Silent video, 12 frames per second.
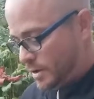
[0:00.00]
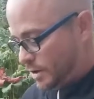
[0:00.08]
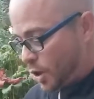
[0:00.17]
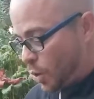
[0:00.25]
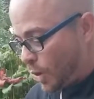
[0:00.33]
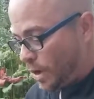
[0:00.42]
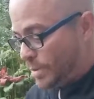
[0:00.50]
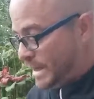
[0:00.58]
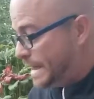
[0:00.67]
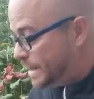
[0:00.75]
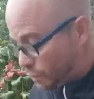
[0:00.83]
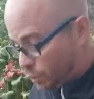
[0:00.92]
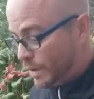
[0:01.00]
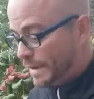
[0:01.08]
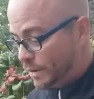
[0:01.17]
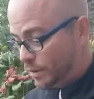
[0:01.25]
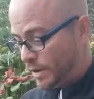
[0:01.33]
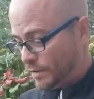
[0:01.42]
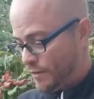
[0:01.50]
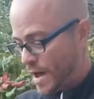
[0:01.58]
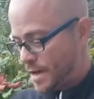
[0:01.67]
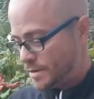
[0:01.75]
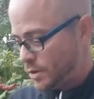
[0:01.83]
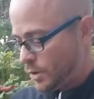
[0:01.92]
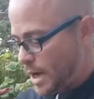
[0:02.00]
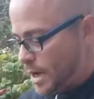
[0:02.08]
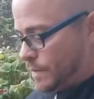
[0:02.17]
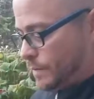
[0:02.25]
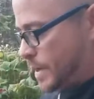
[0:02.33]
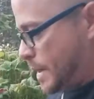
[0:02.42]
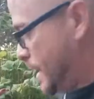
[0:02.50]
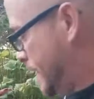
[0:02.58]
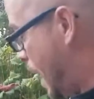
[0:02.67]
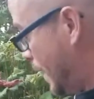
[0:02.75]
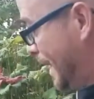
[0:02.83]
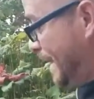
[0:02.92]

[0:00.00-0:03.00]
you know, we're gonna be eating really fast, okay? Now, it